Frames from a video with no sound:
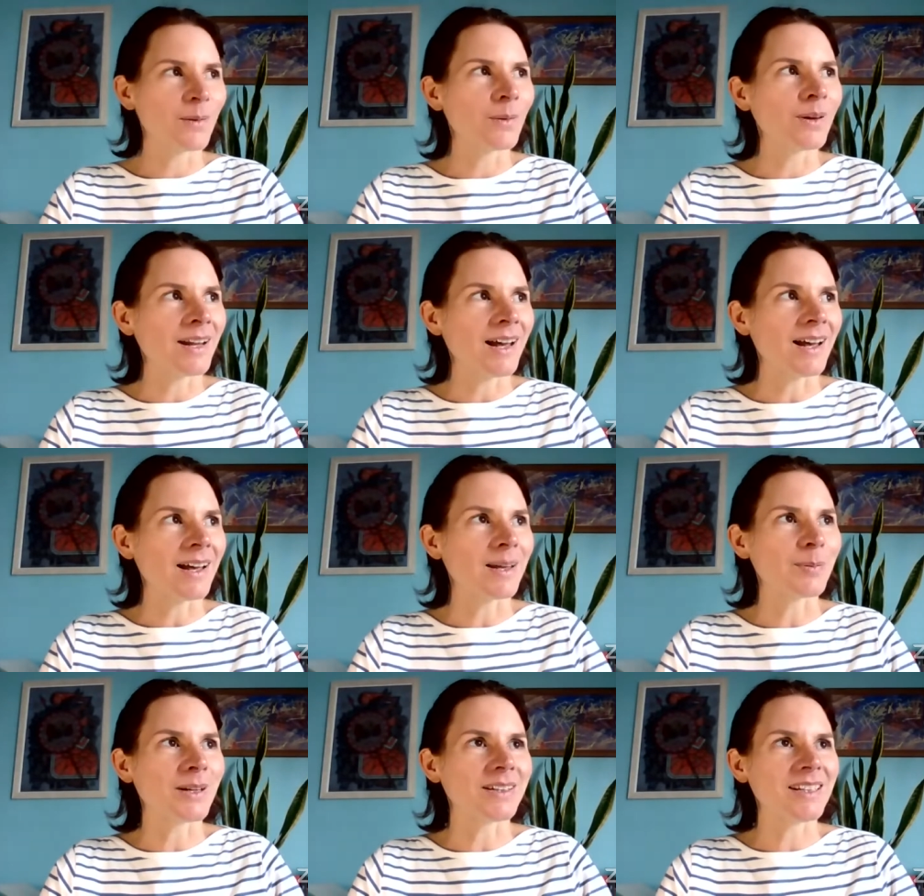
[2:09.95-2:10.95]
What
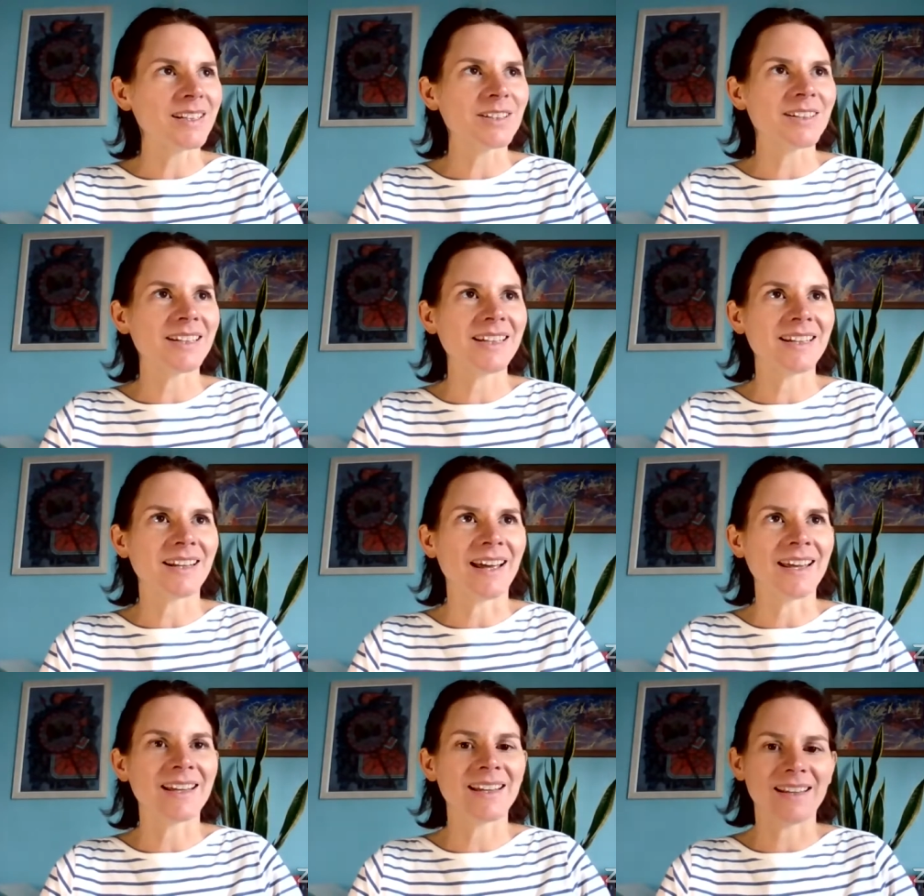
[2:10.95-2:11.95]
I particularly
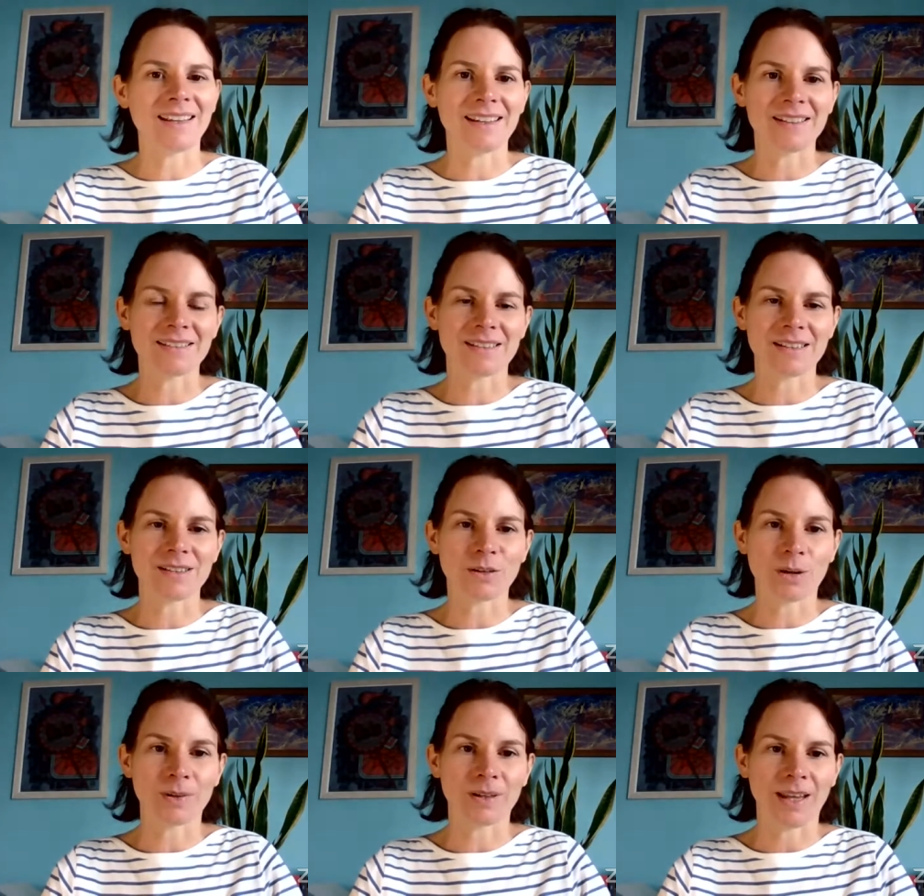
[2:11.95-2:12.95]
like is this
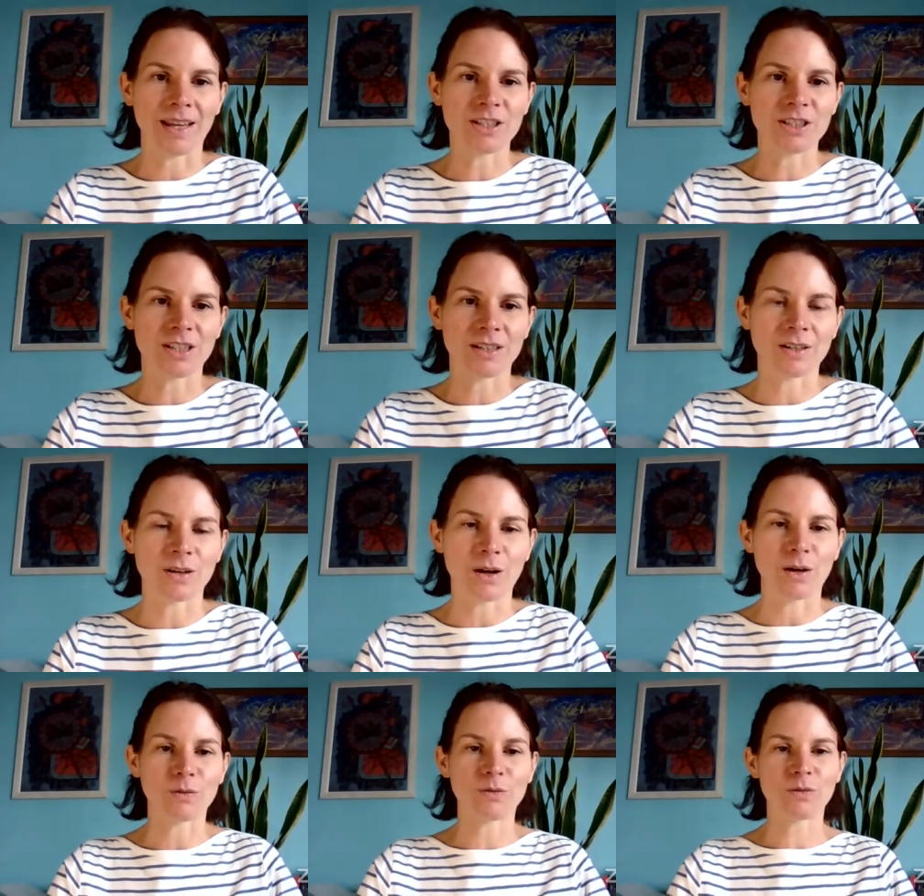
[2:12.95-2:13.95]
combination
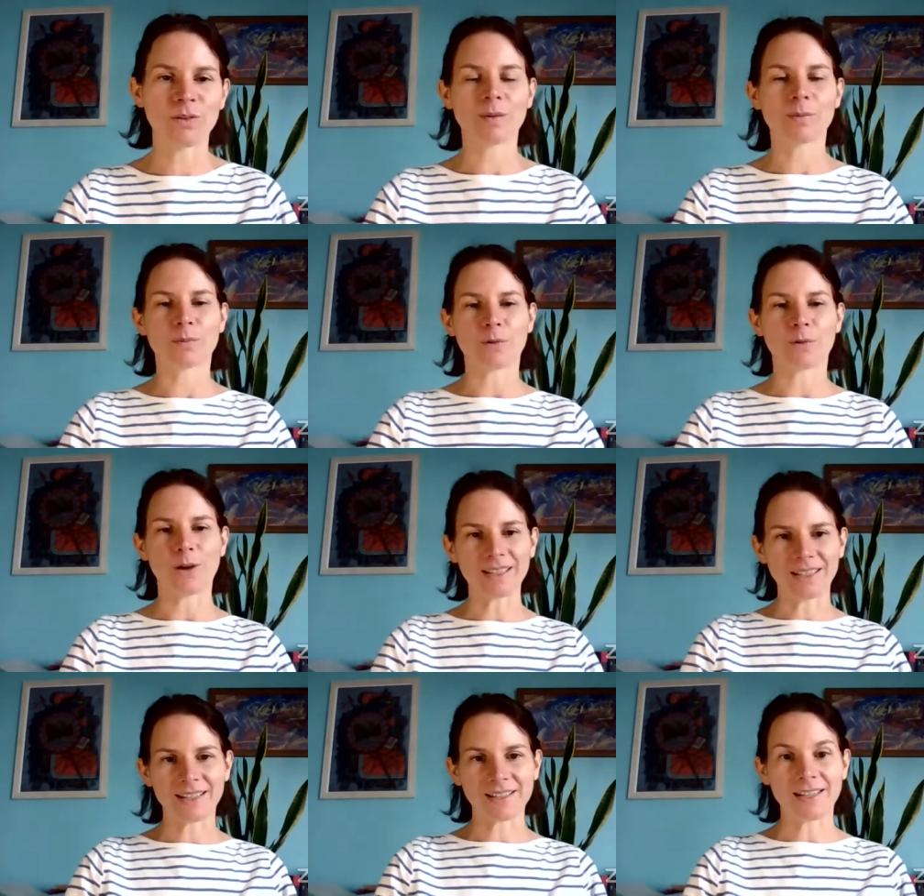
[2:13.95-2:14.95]
of
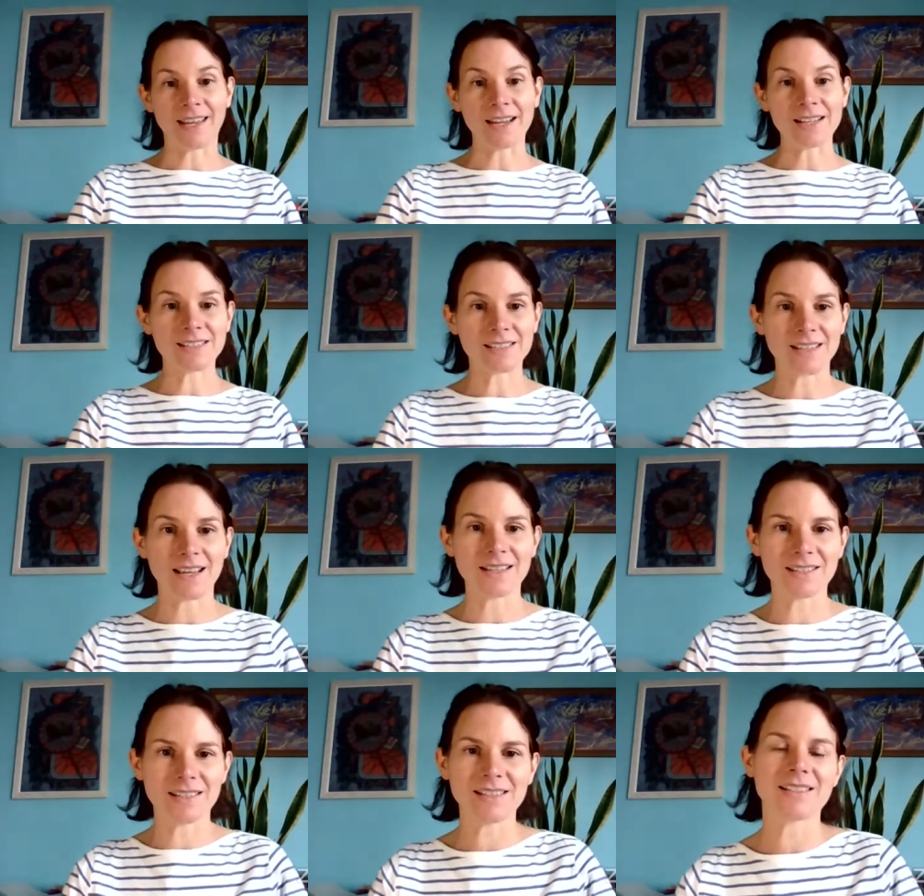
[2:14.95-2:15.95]
practical
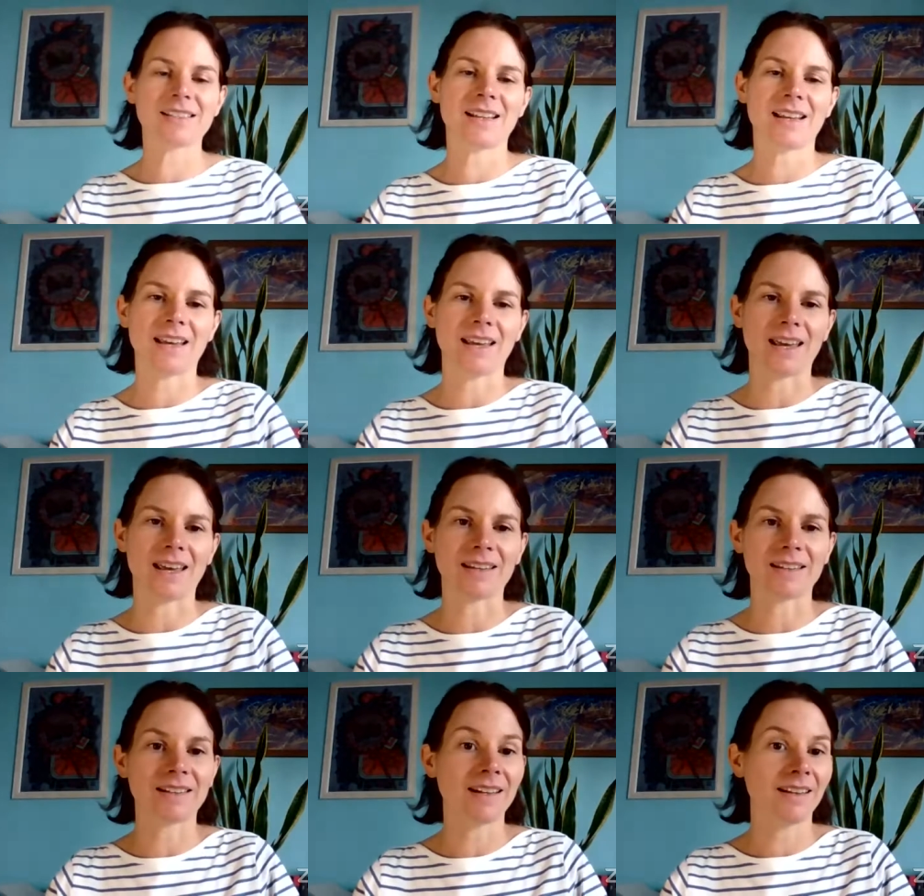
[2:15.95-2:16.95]
exercises
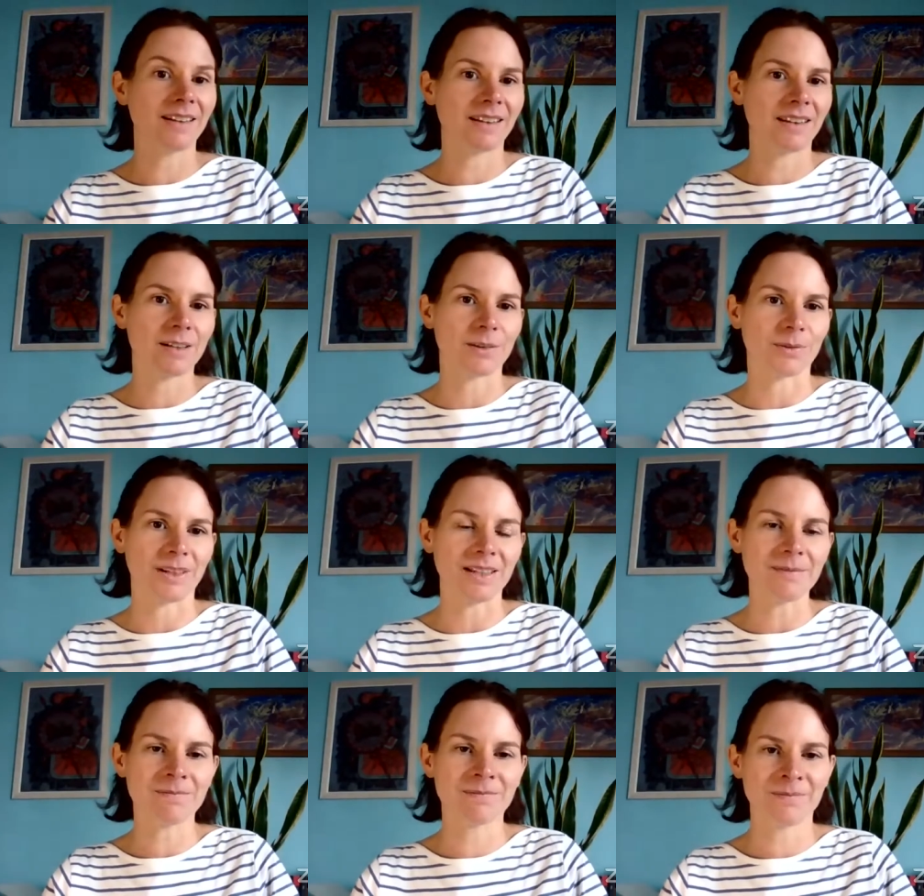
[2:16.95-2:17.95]
and theory.